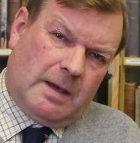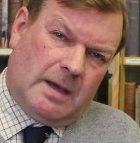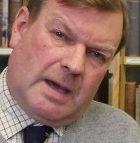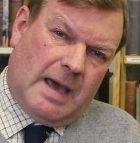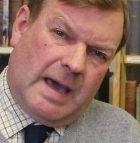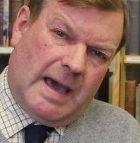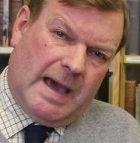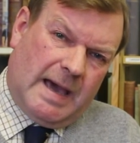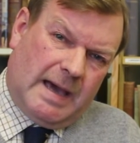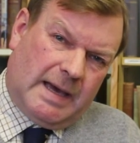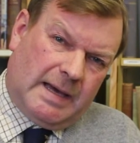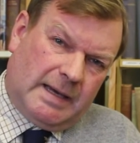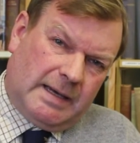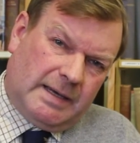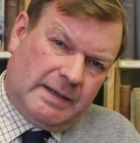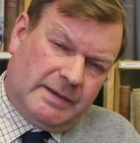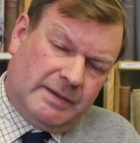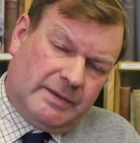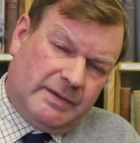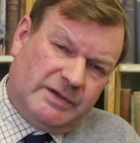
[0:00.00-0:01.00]

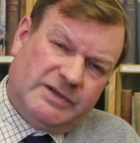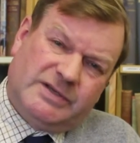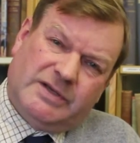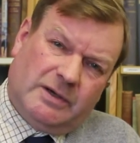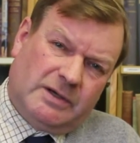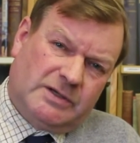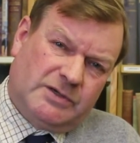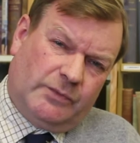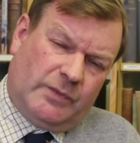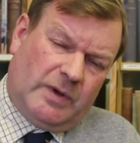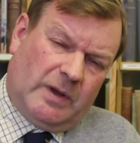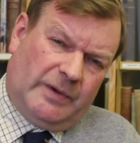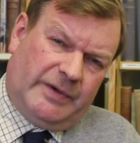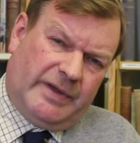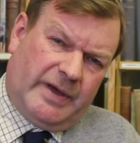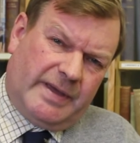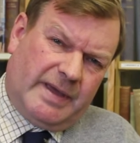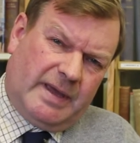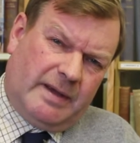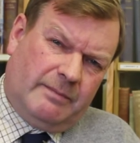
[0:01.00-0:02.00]
And the Turks are well
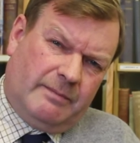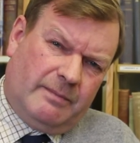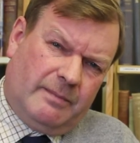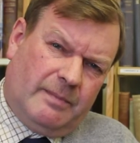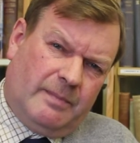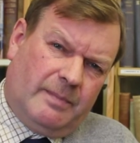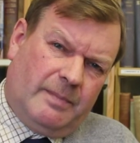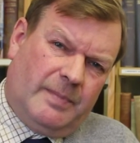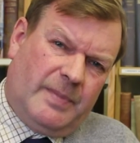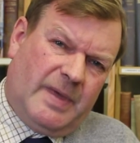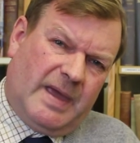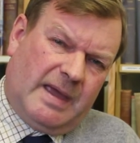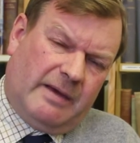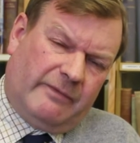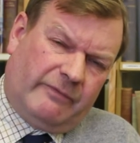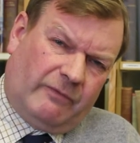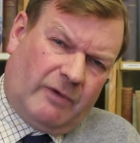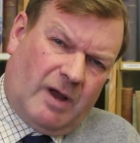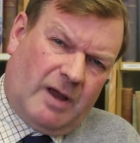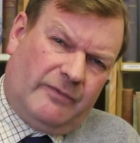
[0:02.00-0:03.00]
dug in. They
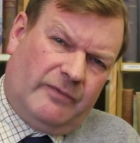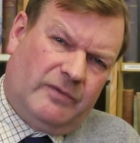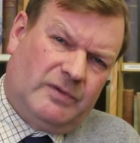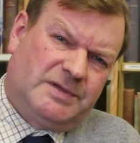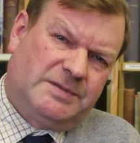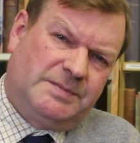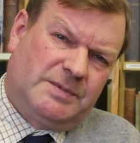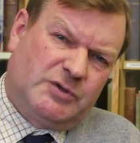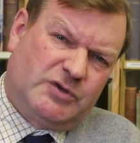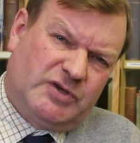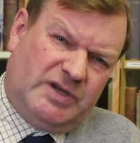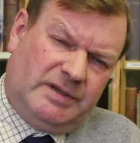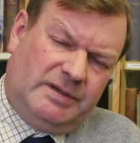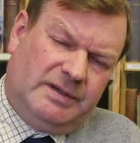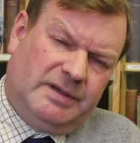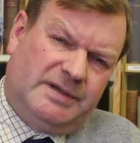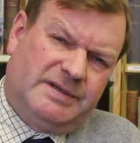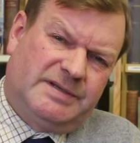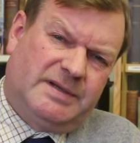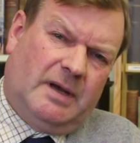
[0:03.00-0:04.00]
have rifles, machine
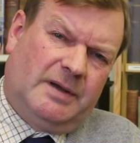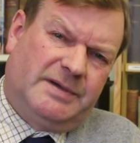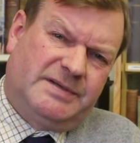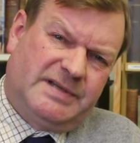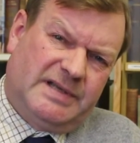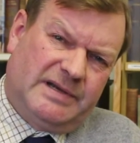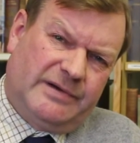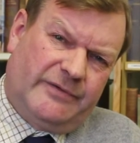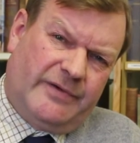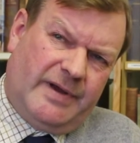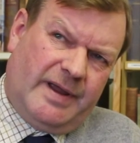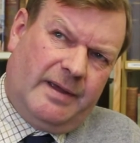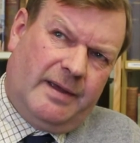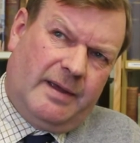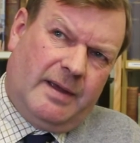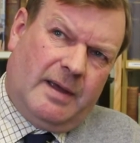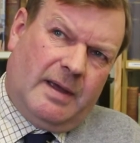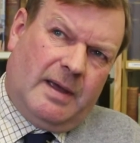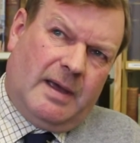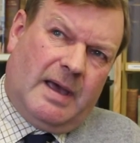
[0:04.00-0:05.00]
guns, artillery,
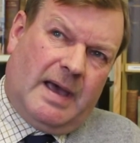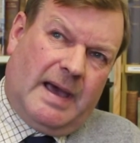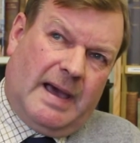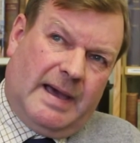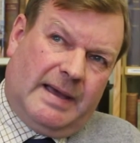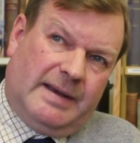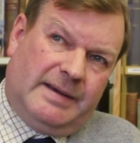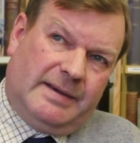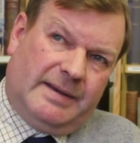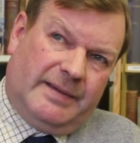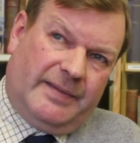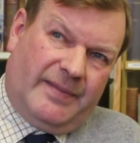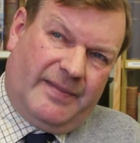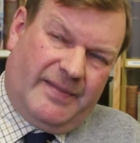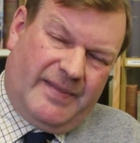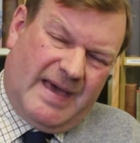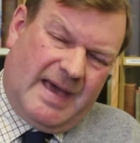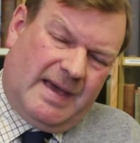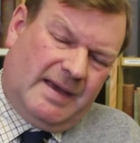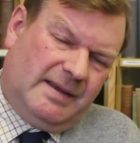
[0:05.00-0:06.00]
and
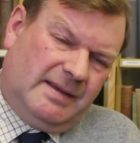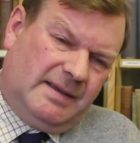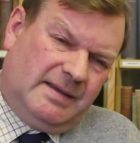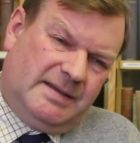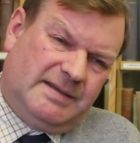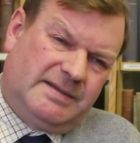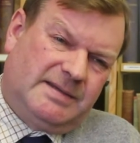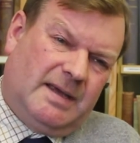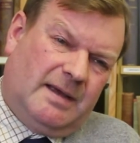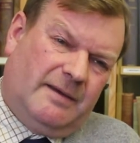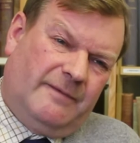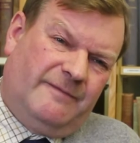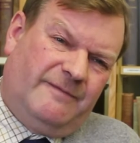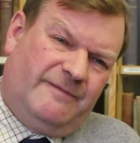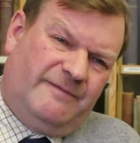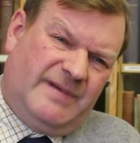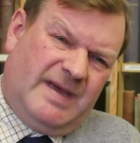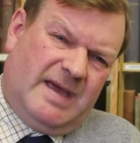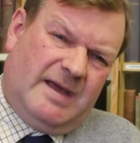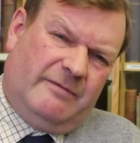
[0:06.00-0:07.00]
that is a
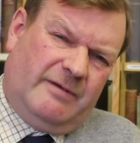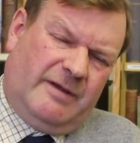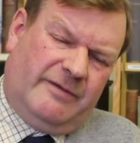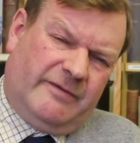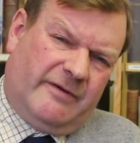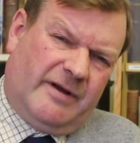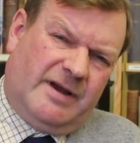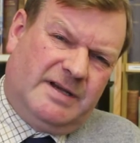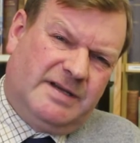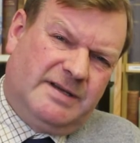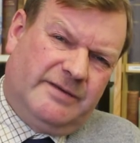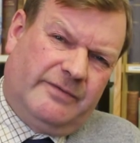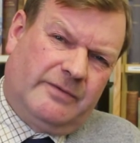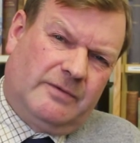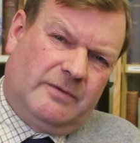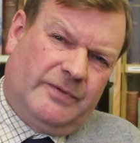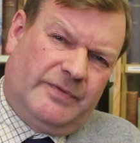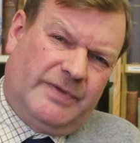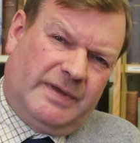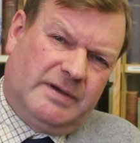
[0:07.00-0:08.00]
very, very
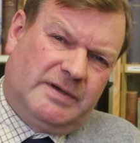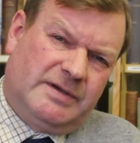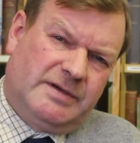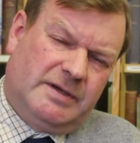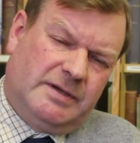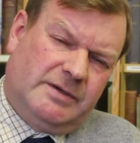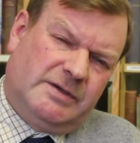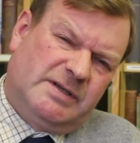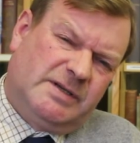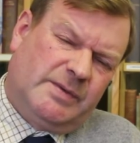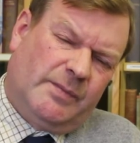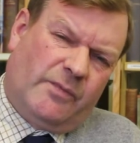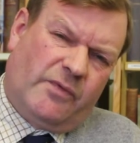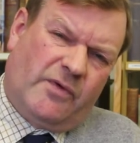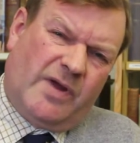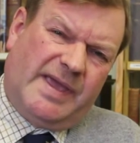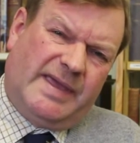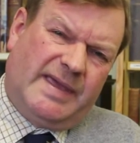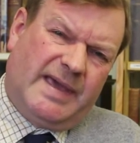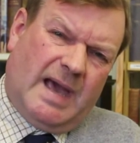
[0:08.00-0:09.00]
difficult thing to do, just to
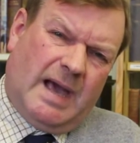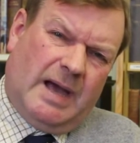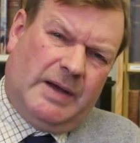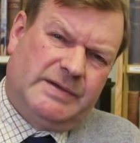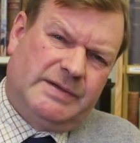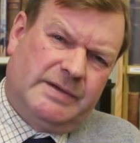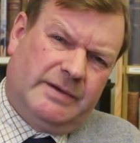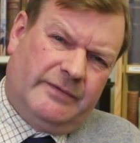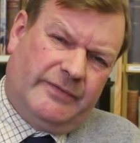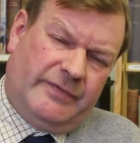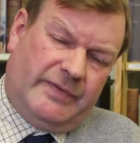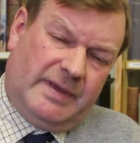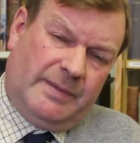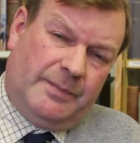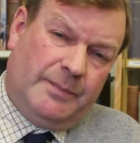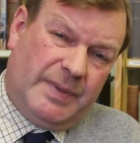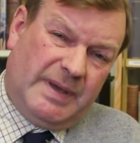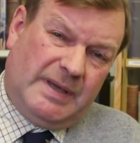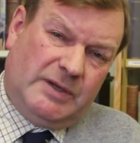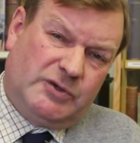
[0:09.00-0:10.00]
break out of the
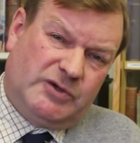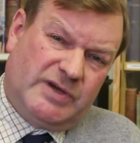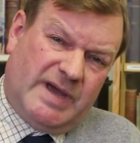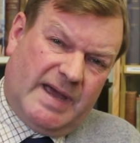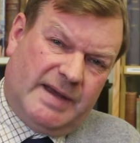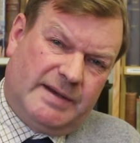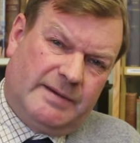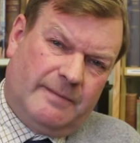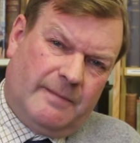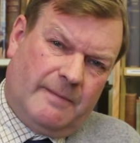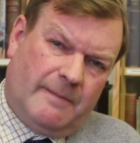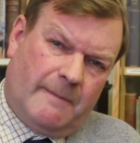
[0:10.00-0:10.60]
beachhead.